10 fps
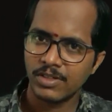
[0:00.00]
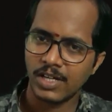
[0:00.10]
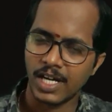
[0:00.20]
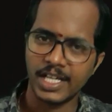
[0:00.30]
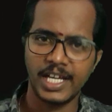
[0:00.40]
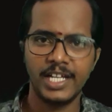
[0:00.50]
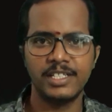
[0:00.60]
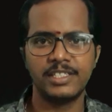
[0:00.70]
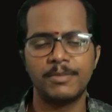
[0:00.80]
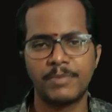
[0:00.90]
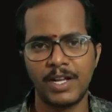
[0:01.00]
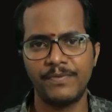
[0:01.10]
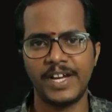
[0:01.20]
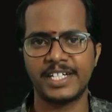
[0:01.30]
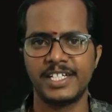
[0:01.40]
again the prime
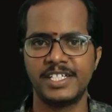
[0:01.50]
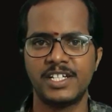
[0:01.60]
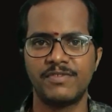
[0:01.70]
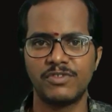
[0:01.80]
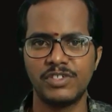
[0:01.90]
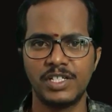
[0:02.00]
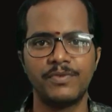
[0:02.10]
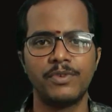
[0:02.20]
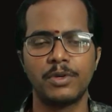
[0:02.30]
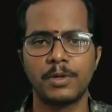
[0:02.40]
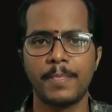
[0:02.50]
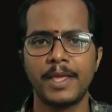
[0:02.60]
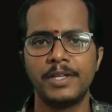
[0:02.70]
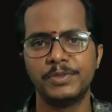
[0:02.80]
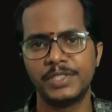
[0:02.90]
factorization of 24
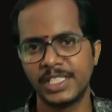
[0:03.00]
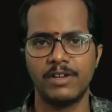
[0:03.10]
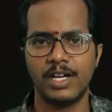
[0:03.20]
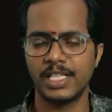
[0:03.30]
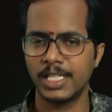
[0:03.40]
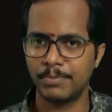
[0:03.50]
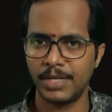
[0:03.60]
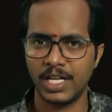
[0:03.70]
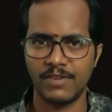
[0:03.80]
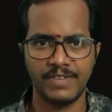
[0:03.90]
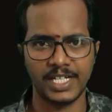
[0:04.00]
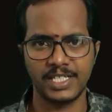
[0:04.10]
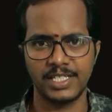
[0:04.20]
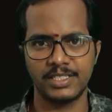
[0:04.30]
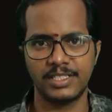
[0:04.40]
using another pair of
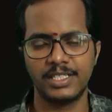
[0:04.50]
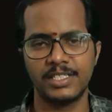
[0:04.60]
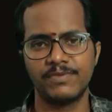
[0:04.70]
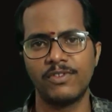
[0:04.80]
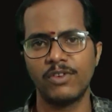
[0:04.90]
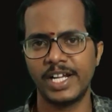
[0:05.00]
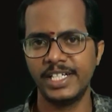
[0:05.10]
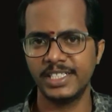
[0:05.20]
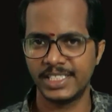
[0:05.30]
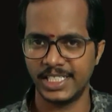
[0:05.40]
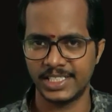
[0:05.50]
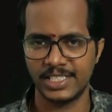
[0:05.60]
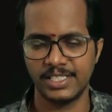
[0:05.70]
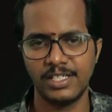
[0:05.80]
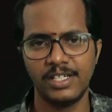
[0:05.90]
factors, that are 4 and 6.
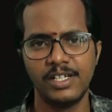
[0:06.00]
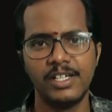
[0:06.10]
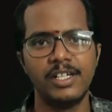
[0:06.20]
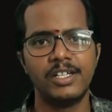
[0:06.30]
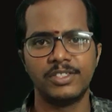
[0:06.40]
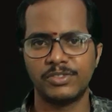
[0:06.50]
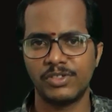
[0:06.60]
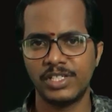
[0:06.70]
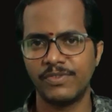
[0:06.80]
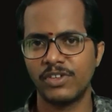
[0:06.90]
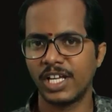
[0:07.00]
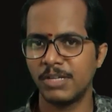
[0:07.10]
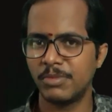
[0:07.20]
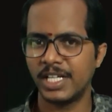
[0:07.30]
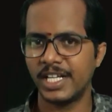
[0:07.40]
So 24 can
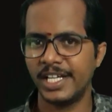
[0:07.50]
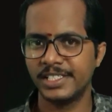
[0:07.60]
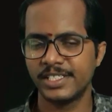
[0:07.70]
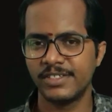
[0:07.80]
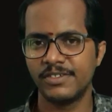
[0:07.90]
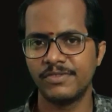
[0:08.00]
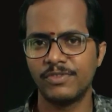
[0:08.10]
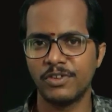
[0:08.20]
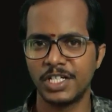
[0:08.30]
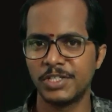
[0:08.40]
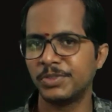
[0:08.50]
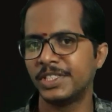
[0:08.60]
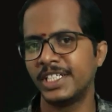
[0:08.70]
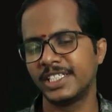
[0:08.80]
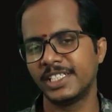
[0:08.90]
be written as 4 into
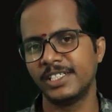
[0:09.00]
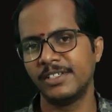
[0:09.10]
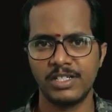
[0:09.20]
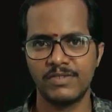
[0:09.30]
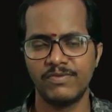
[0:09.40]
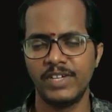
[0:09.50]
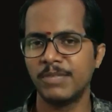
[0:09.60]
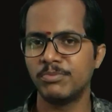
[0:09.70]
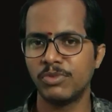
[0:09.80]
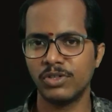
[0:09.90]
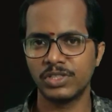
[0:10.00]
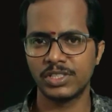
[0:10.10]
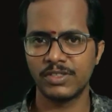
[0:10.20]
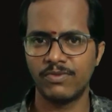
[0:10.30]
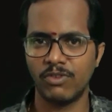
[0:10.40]
6, where both
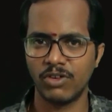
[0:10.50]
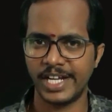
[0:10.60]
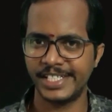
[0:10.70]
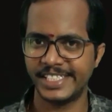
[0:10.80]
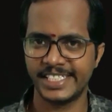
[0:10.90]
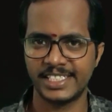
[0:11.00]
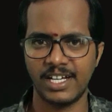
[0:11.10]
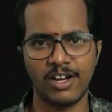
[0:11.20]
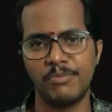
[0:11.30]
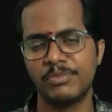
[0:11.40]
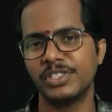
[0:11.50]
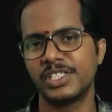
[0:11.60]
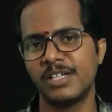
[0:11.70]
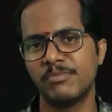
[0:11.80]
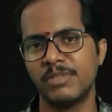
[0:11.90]
4 and 6 are composite
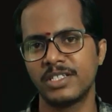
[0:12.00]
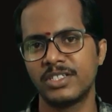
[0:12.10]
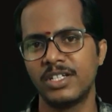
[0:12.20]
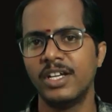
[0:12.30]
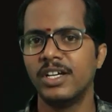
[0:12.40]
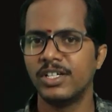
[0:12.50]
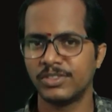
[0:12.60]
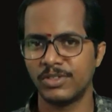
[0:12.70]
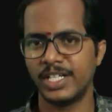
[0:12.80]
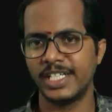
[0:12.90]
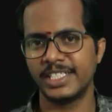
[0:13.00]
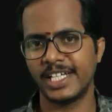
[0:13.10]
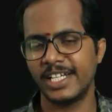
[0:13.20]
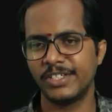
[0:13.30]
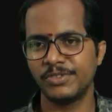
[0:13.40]
numbers. So let us
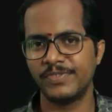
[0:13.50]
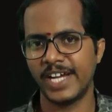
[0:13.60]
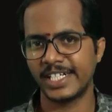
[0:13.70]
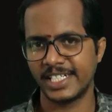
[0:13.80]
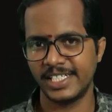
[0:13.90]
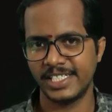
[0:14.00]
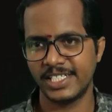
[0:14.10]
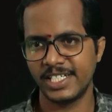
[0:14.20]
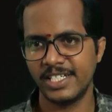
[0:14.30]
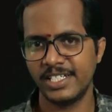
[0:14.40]
again do factorization.